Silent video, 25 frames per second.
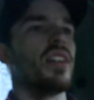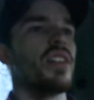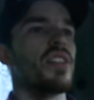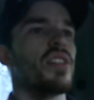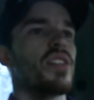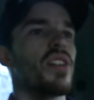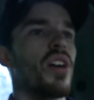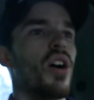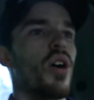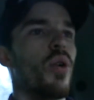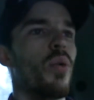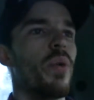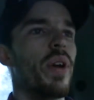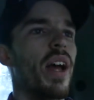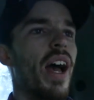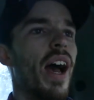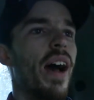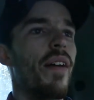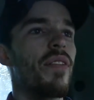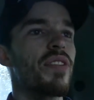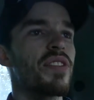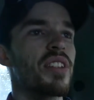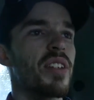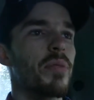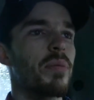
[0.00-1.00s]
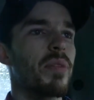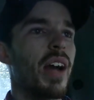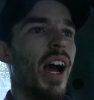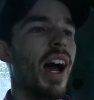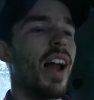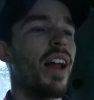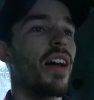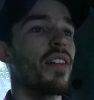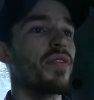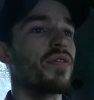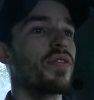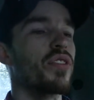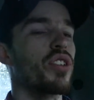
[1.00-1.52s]
So we're having some
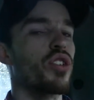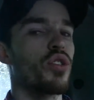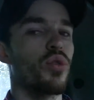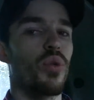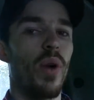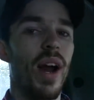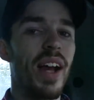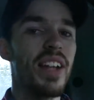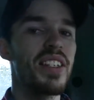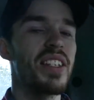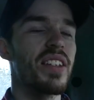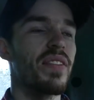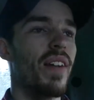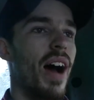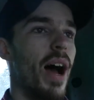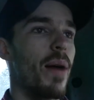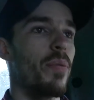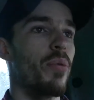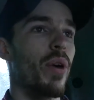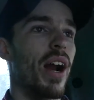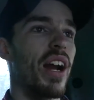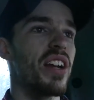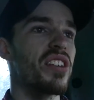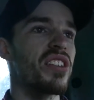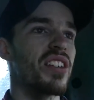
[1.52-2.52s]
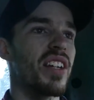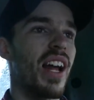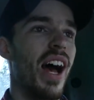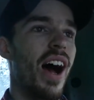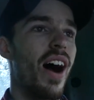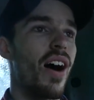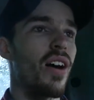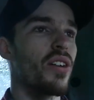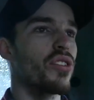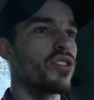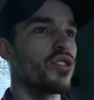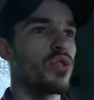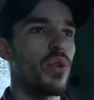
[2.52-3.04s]
kind of crazy vibration
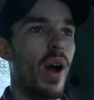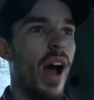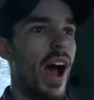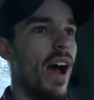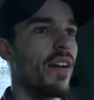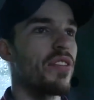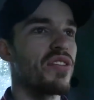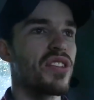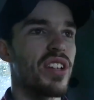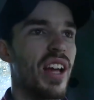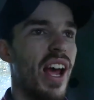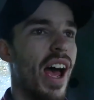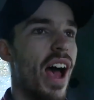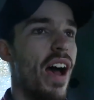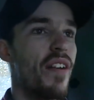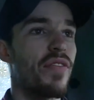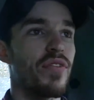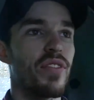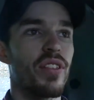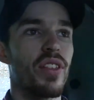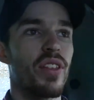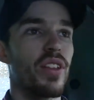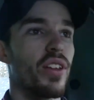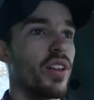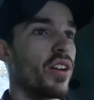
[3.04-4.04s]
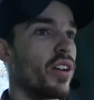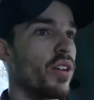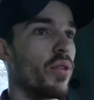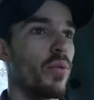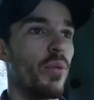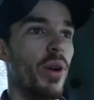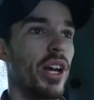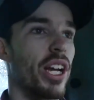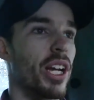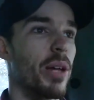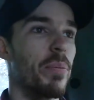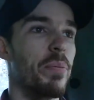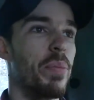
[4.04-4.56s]
now. Drive shaft,
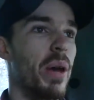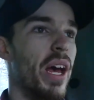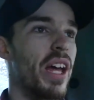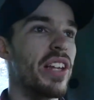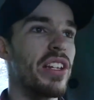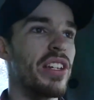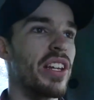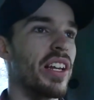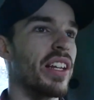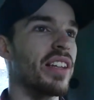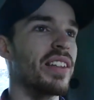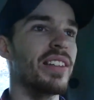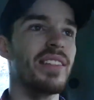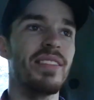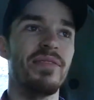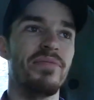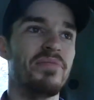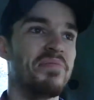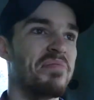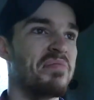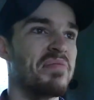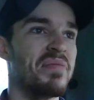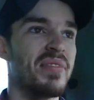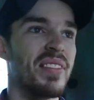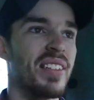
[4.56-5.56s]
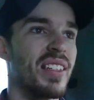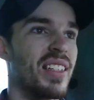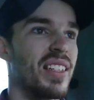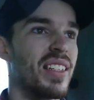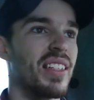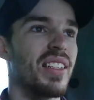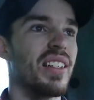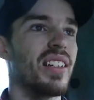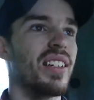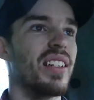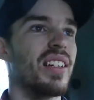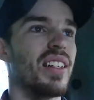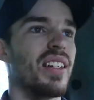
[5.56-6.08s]
ring and pinion.
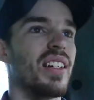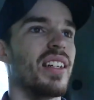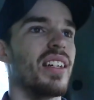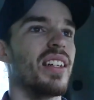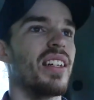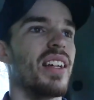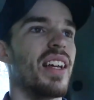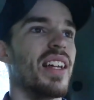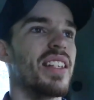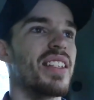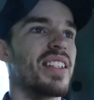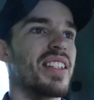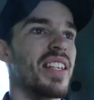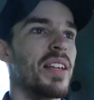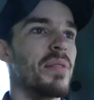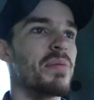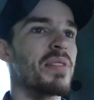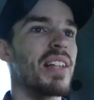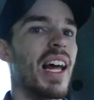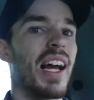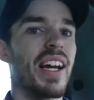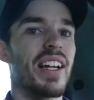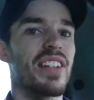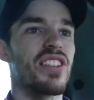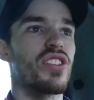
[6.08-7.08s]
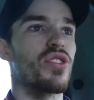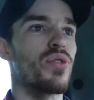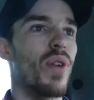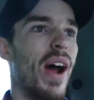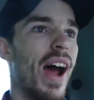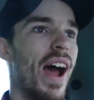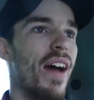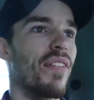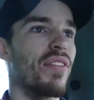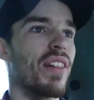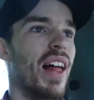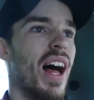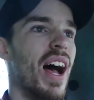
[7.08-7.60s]
It seems like it's
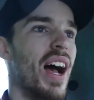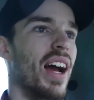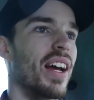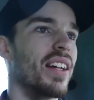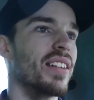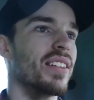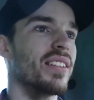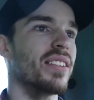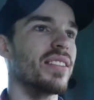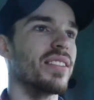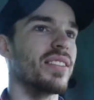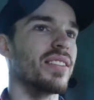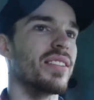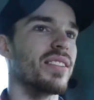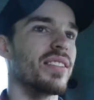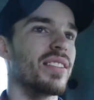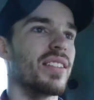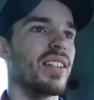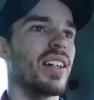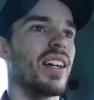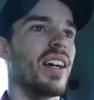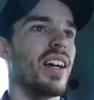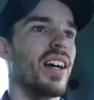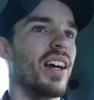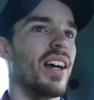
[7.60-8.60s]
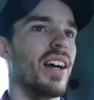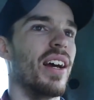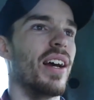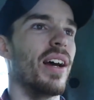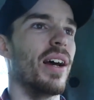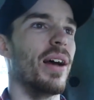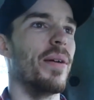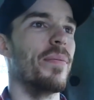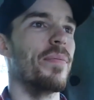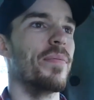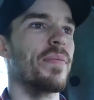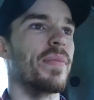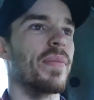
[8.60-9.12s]
driveline.
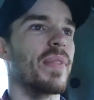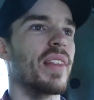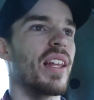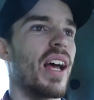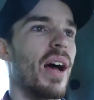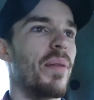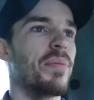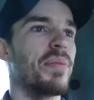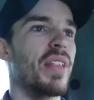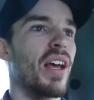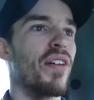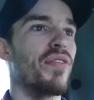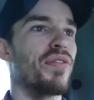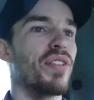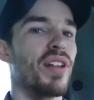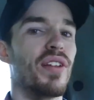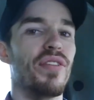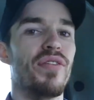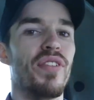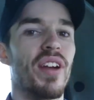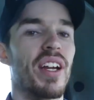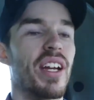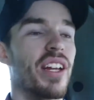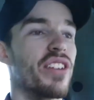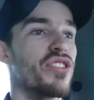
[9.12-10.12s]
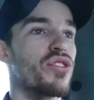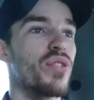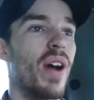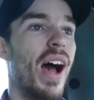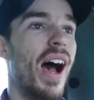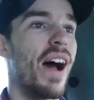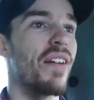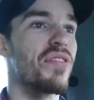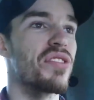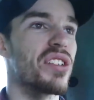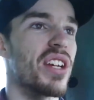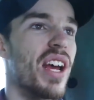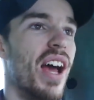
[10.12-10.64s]
I'm definitely thinking
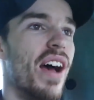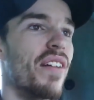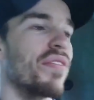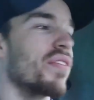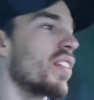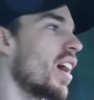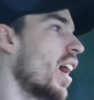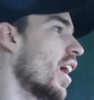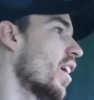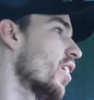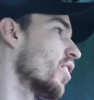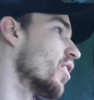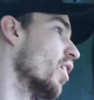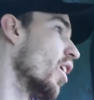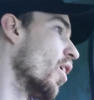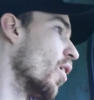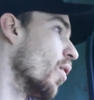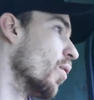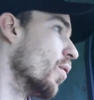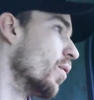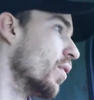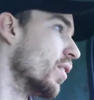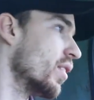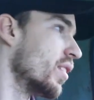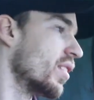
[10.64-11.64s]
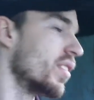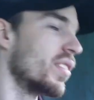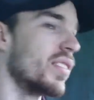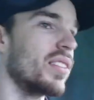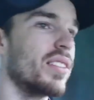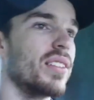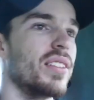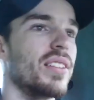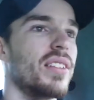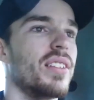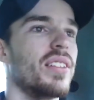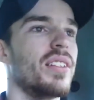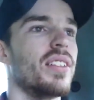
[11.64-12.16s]
drive shaft. I don't know.
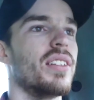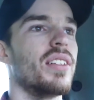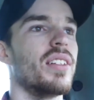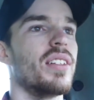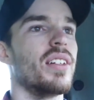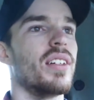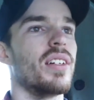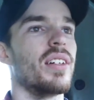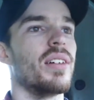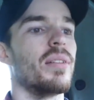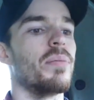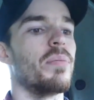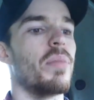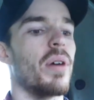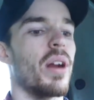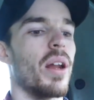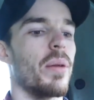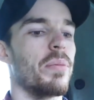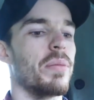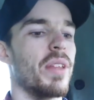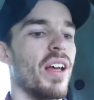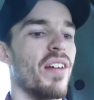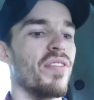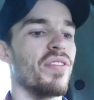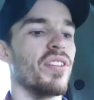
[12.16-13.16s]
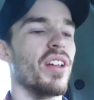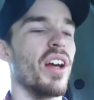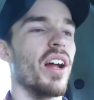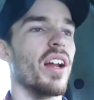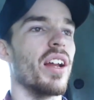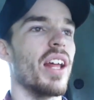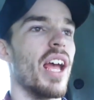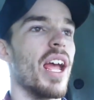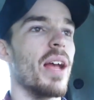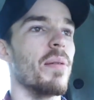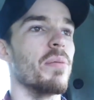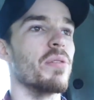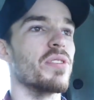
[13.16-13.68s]
But I'm definitely not
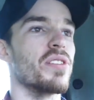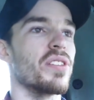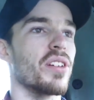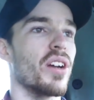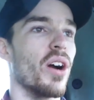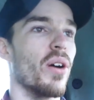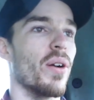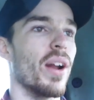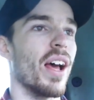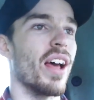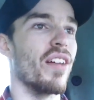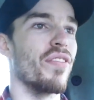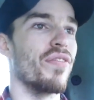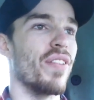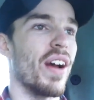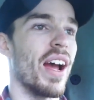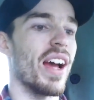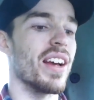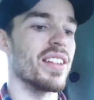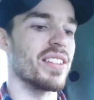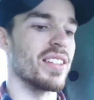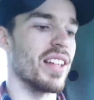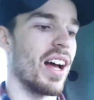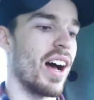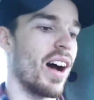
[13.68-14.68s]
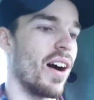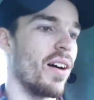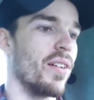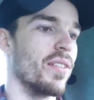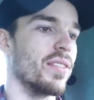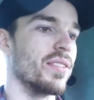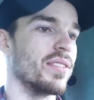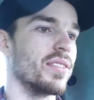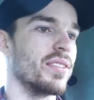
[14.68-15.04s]
able to go that fast now.